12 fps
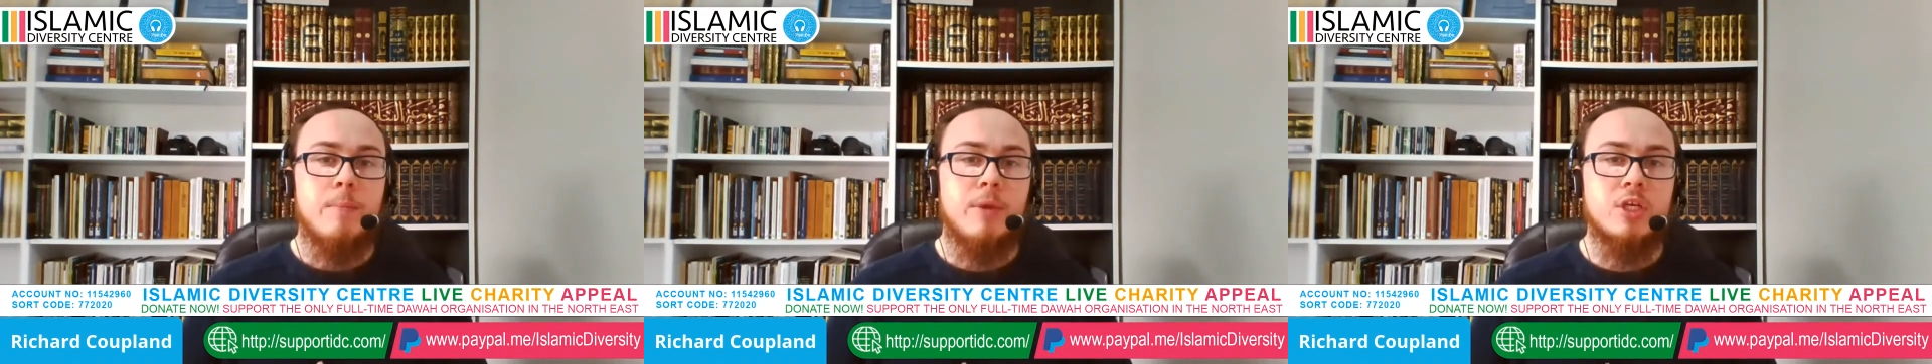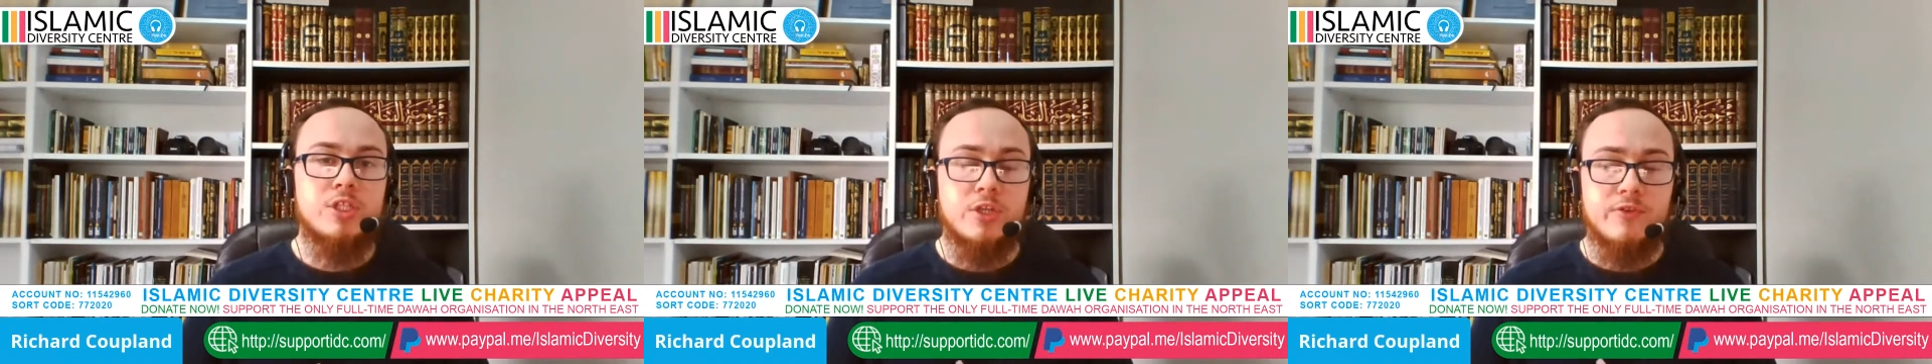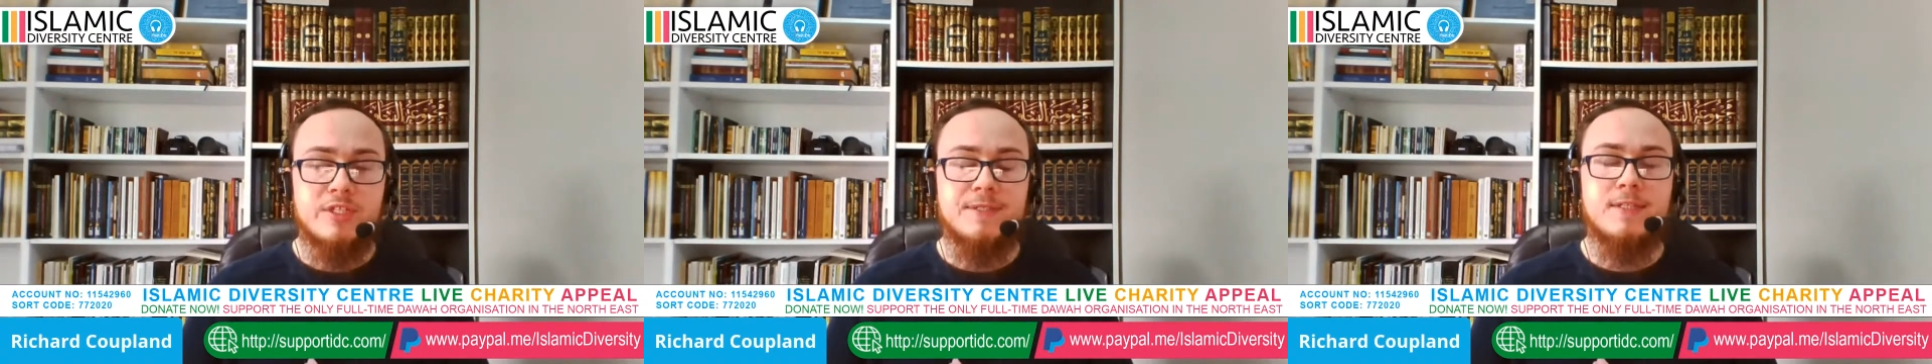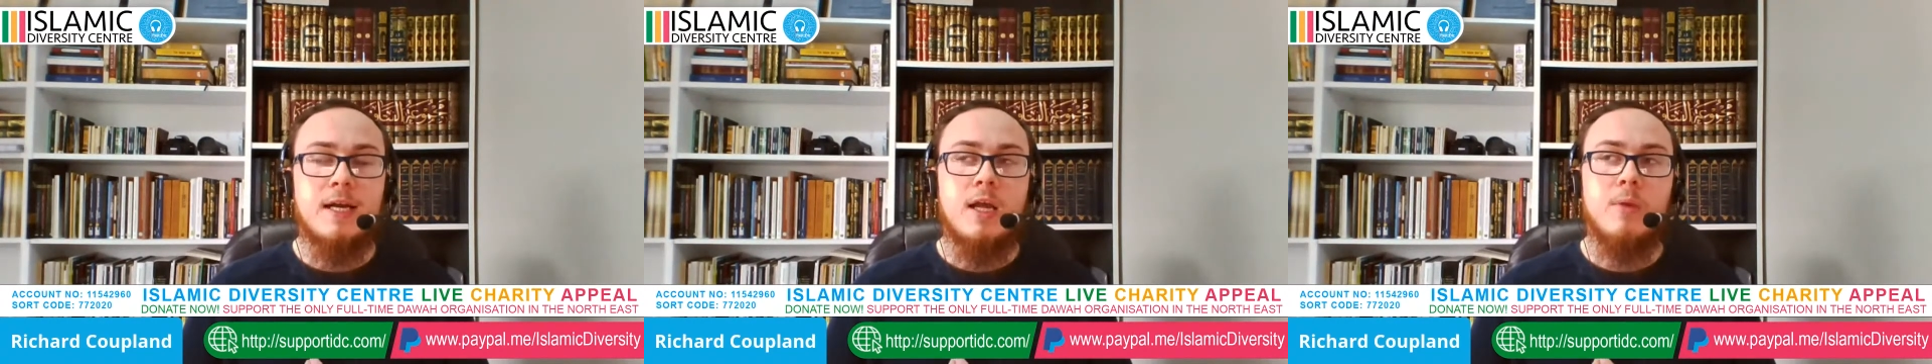because there is
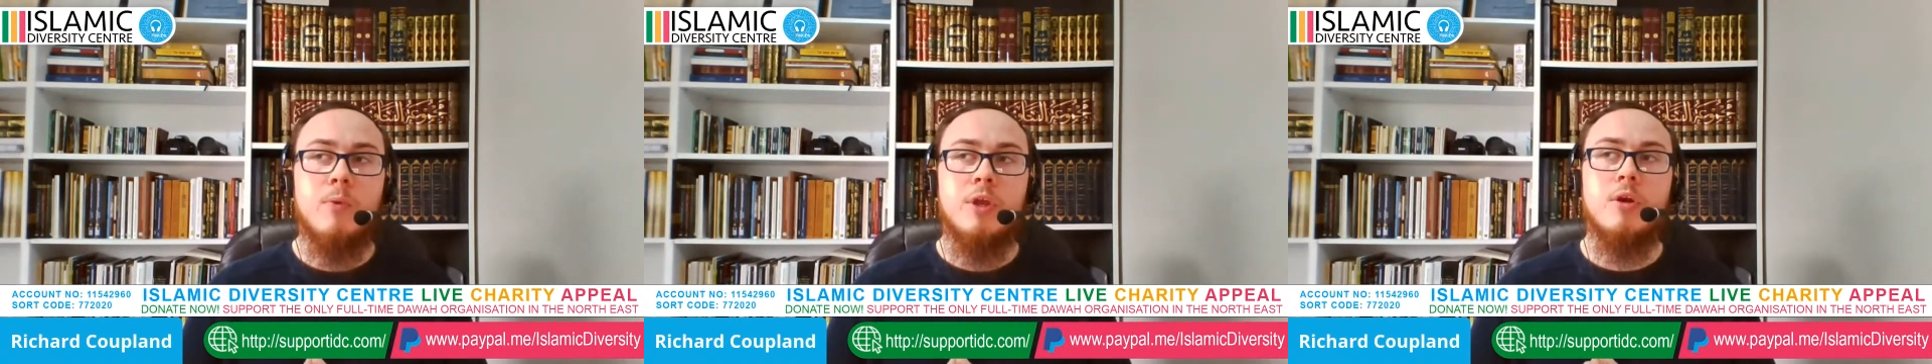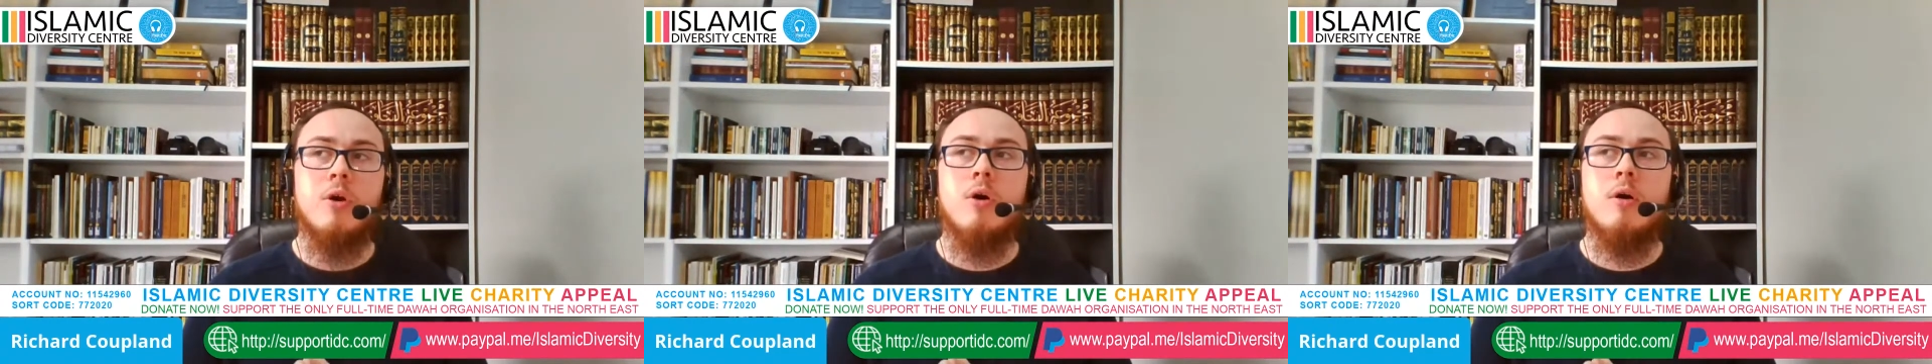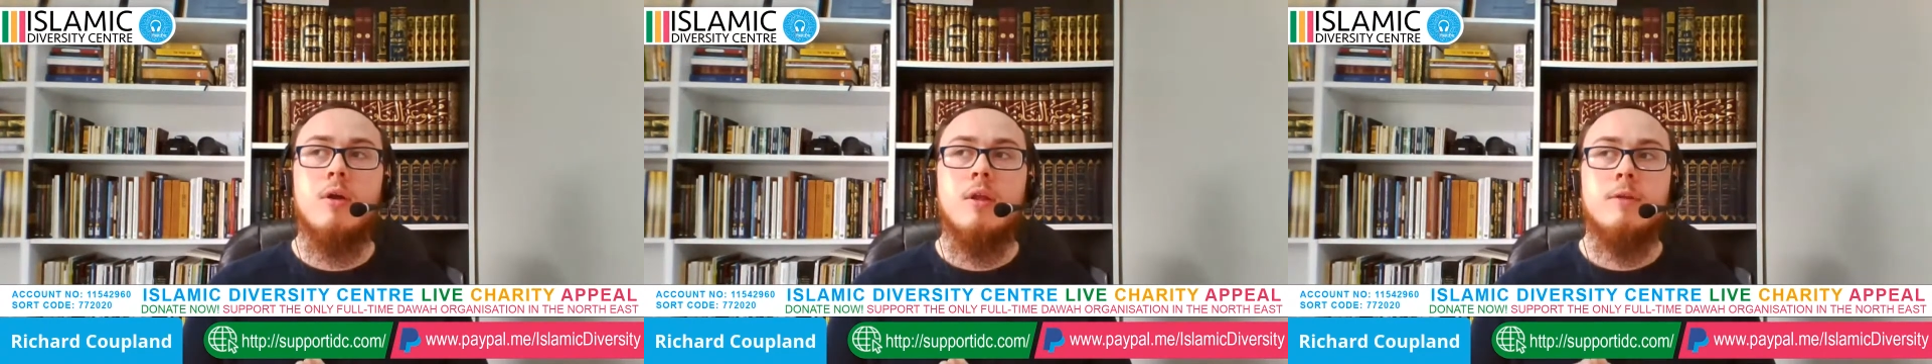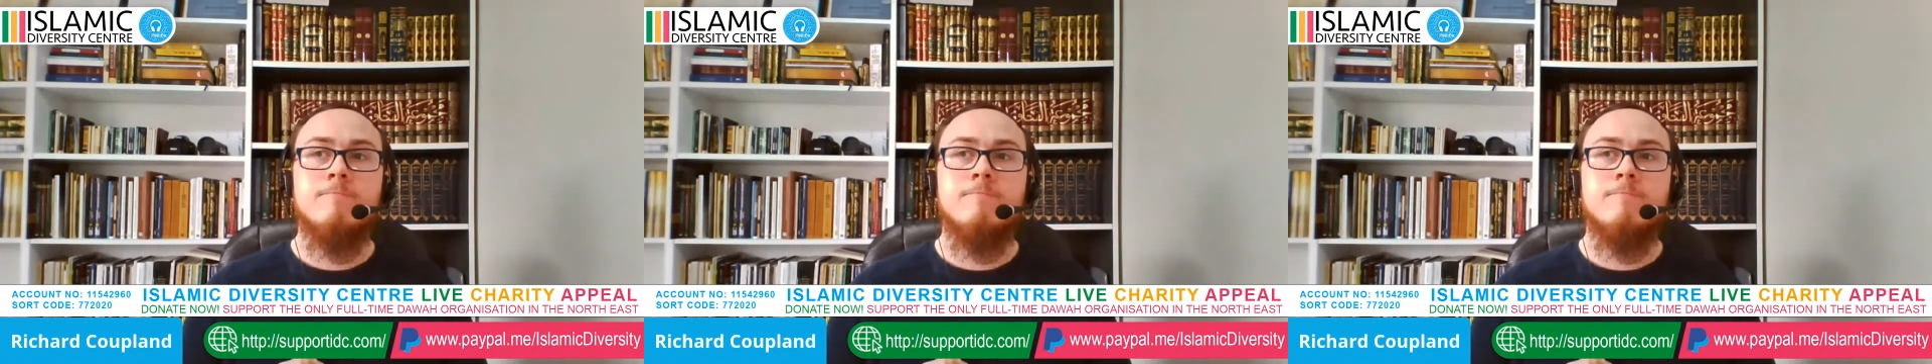a time where you're